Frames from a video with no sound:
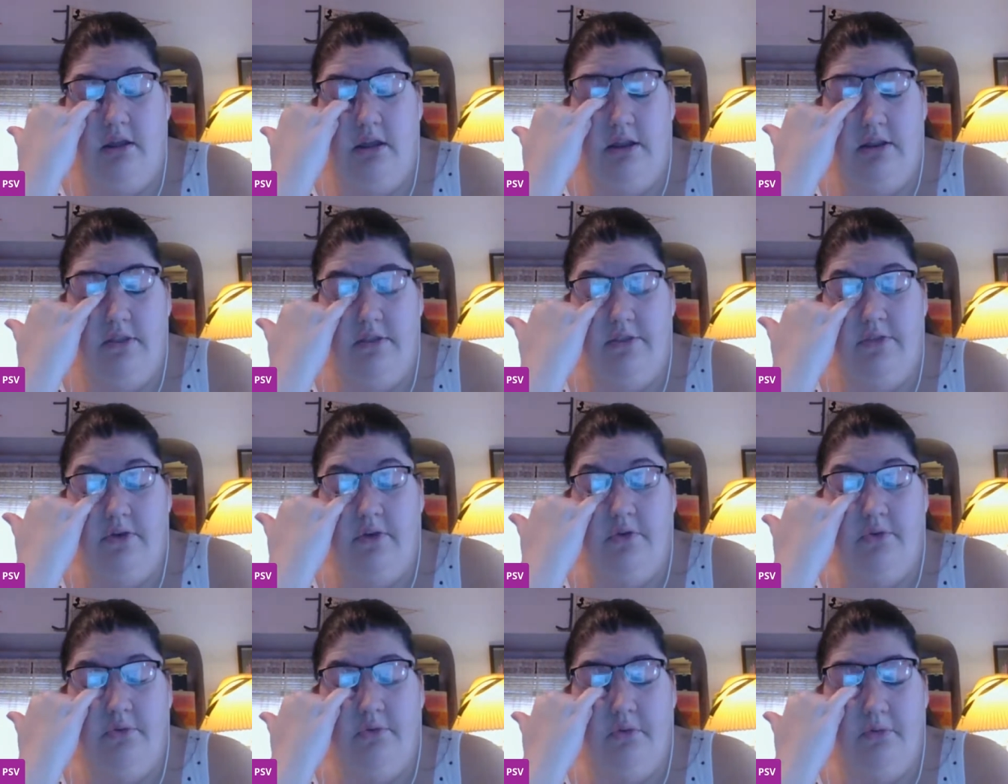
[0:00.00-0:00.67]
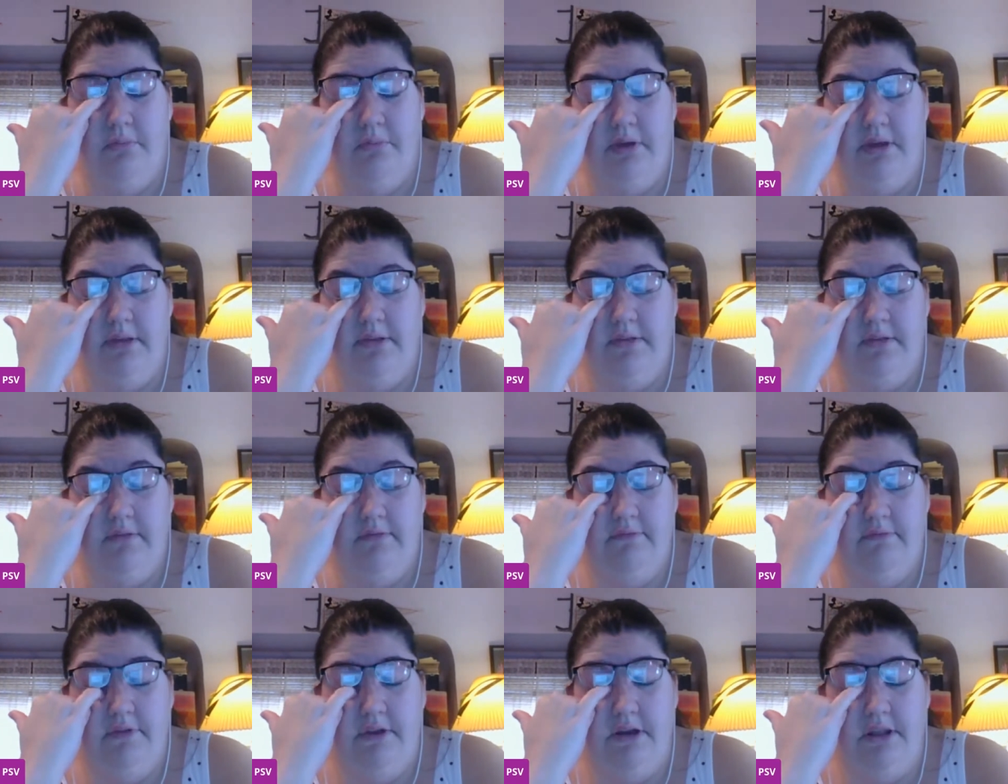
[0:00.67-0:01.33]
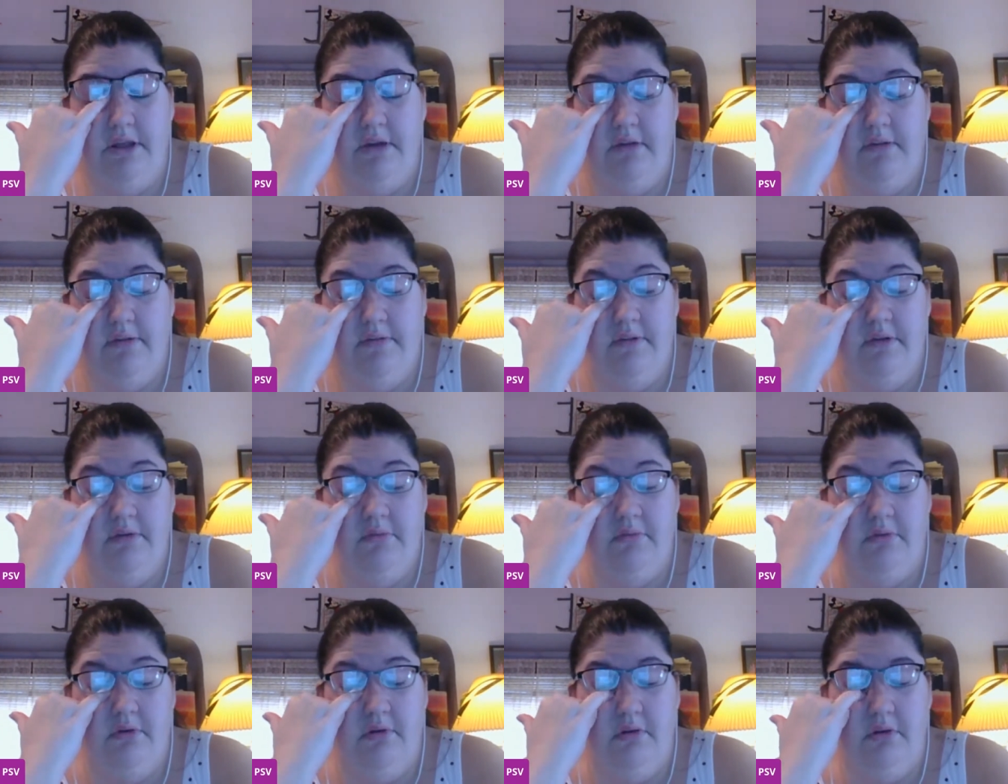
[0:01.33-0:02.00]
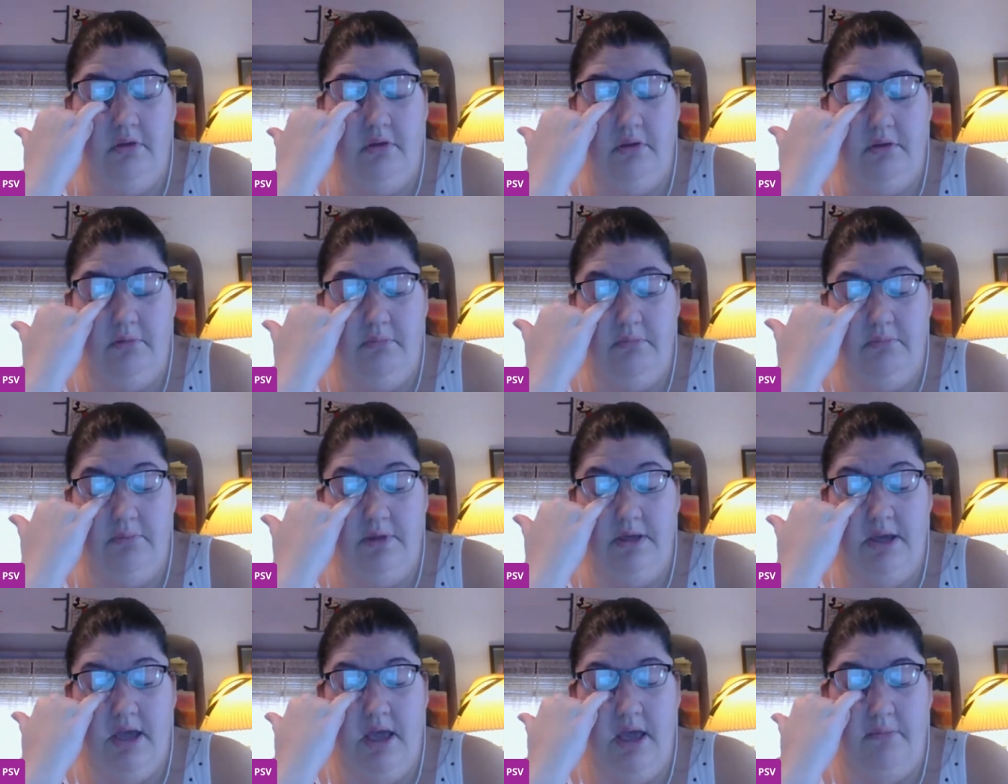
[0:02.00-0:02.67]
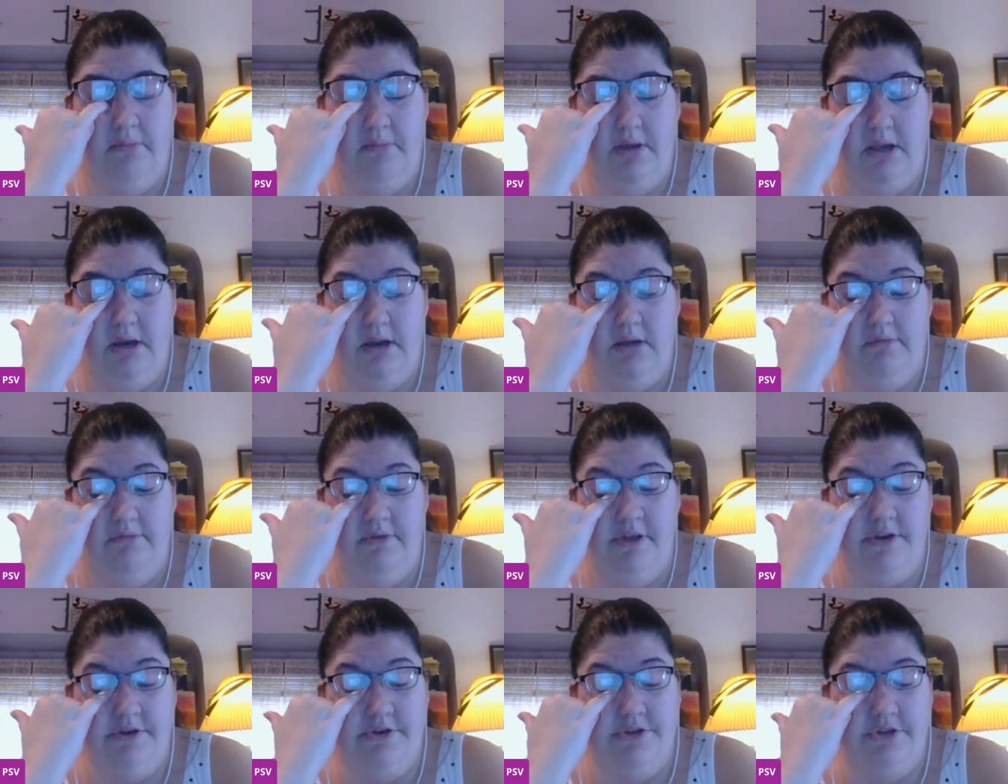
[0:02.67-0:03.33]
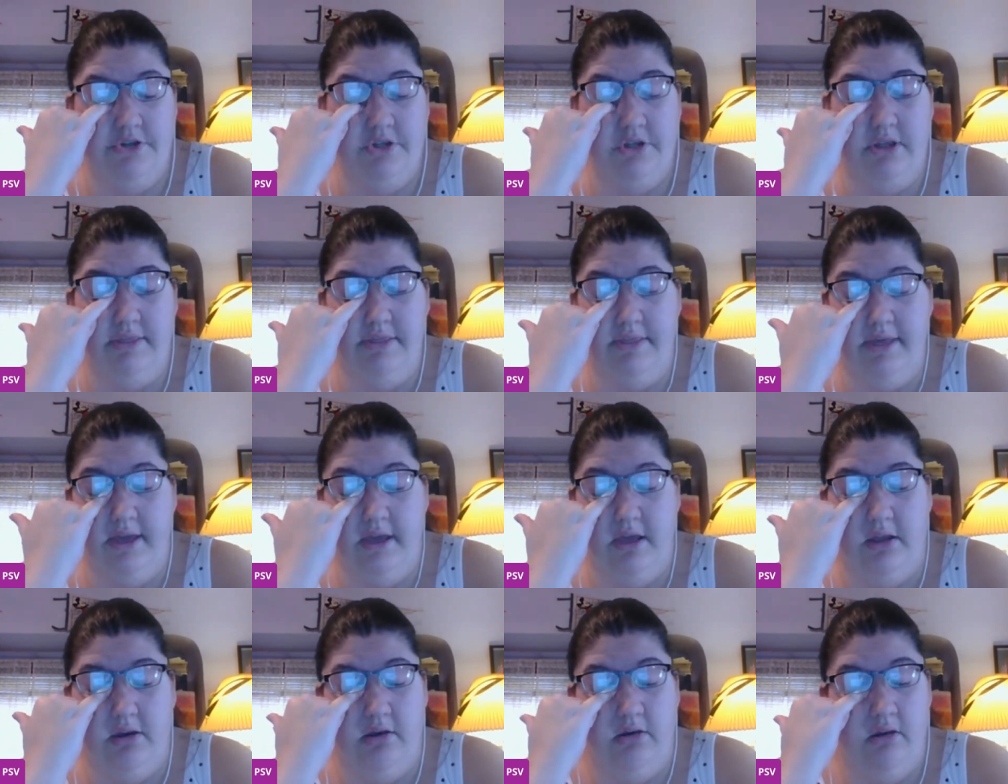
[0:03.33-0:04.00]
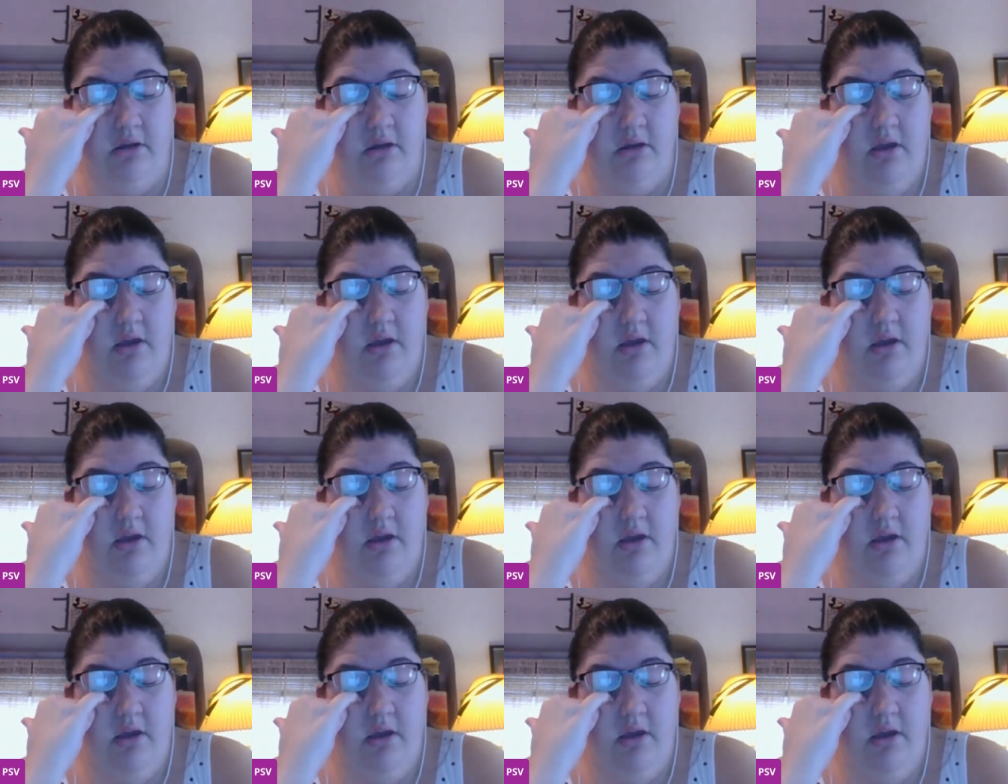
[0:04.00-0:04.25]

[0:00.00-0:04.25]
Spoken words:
And those will be some videos that will be coming eventually then